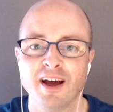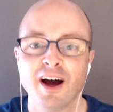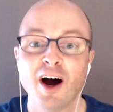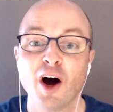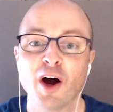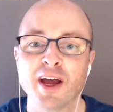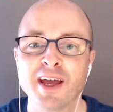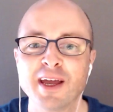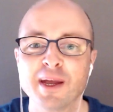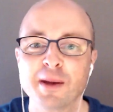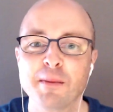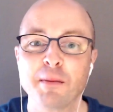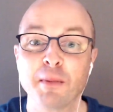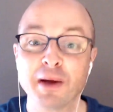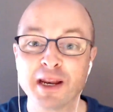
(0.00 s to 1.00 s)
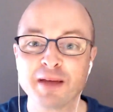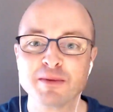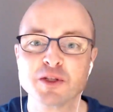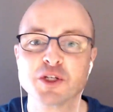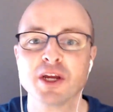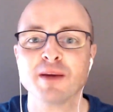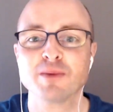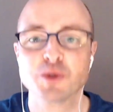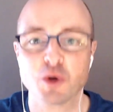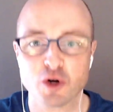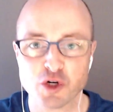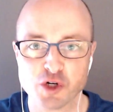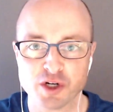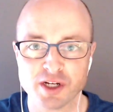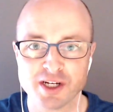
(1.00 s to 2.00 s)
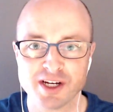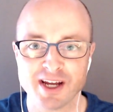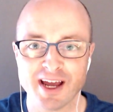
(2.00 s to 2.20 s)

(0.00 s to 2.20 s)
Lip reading: Hi, my name is James Northridge,